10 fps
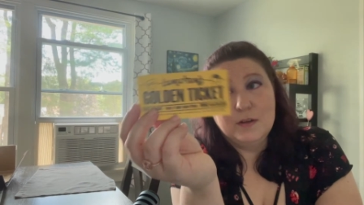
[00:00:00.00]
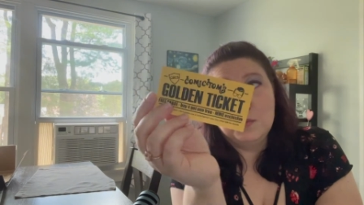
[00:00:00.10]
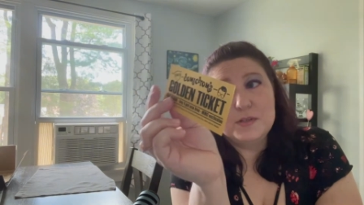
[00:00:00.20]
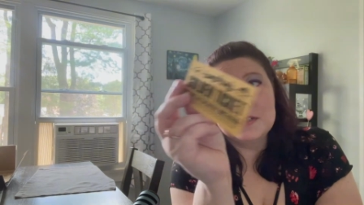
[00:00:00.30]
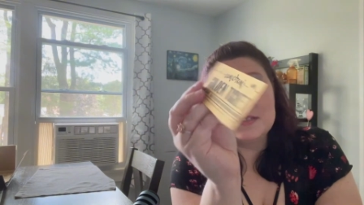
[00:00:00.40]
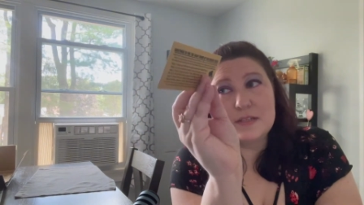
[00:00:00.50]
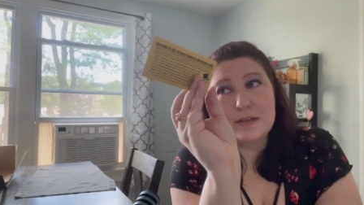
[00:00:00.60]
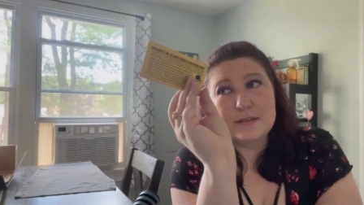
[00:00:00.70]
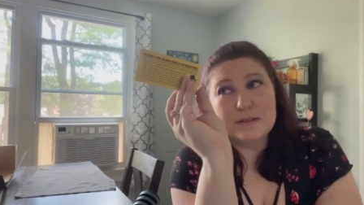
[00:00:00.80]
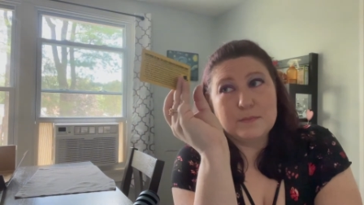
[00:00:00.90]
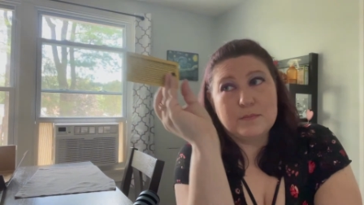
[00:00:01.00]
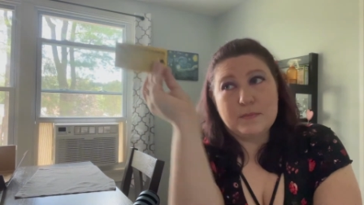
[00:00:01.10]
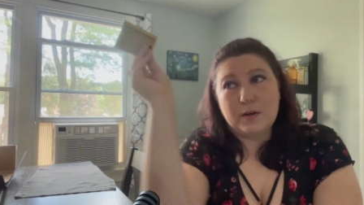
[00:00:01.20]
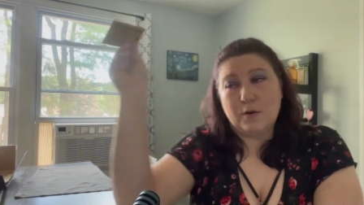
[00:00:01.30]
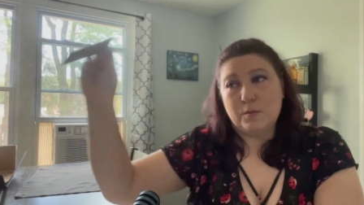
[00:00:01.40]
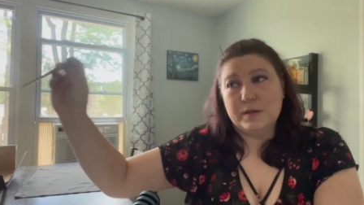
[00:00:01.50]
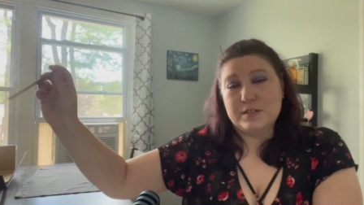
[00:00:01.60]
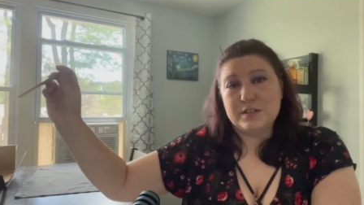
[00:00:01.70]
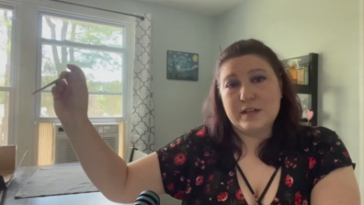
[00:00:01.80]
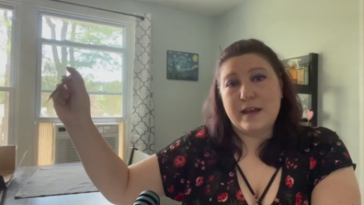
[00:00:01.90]
we just sent a whole
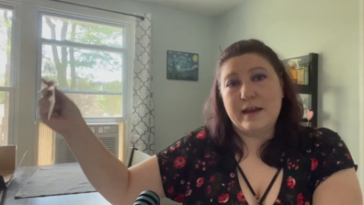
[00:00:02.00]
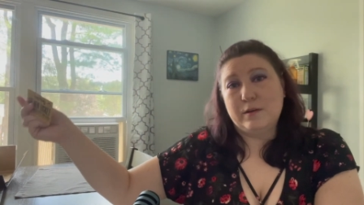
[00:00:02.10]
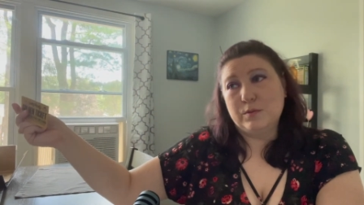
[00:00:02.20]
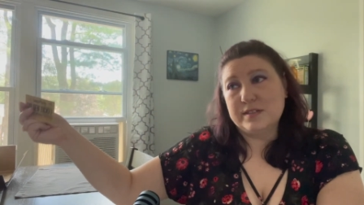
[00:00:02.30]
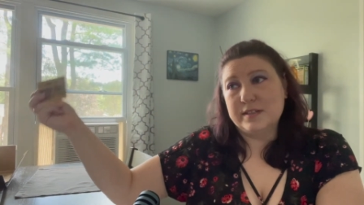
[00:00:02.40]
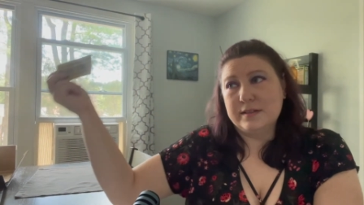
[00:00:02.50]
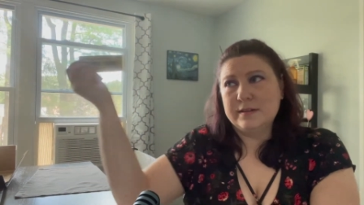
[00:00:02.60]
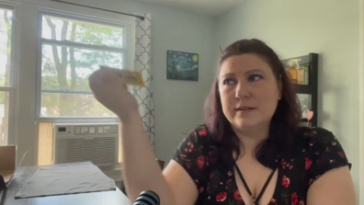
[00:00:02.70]
bunch out.